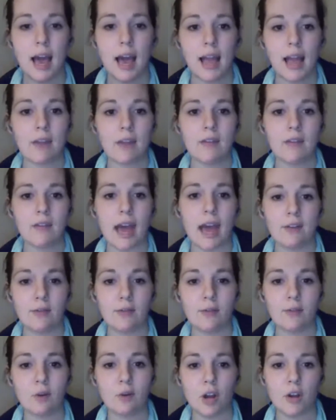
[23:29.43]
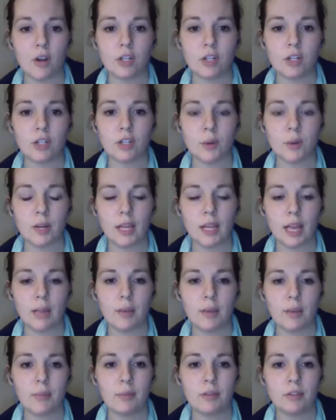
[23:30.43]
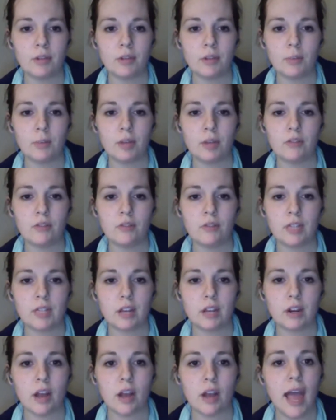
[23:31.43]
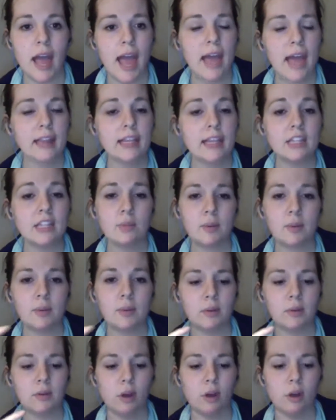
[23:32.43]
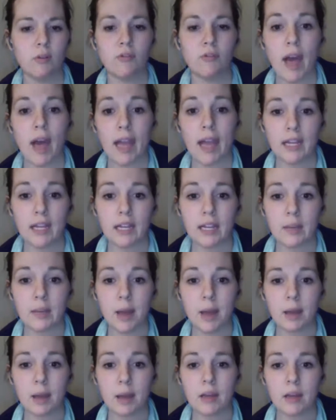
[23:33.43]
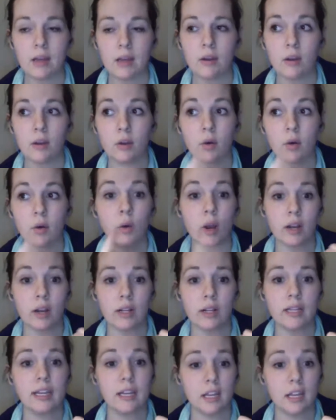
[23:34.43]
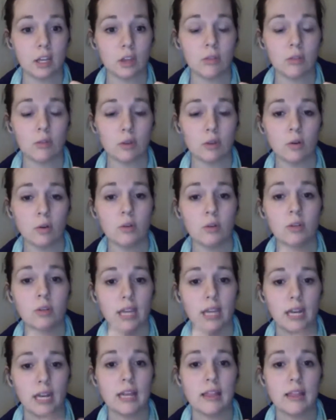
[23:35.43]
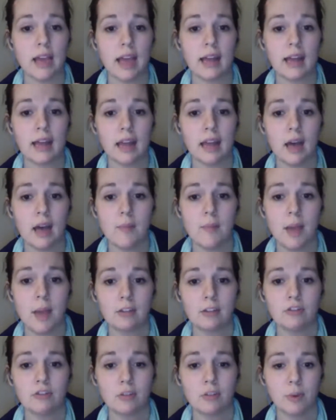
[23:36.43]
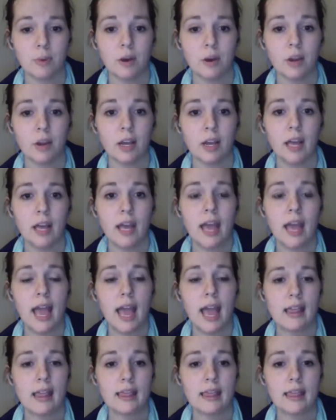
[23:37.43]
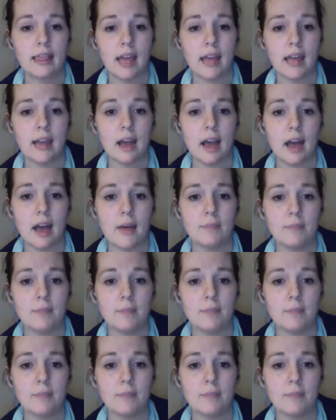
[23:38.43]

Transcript: I have had 428 people join my newsletter. And these are people who are finding or who are clicking through, getting that extra book, and then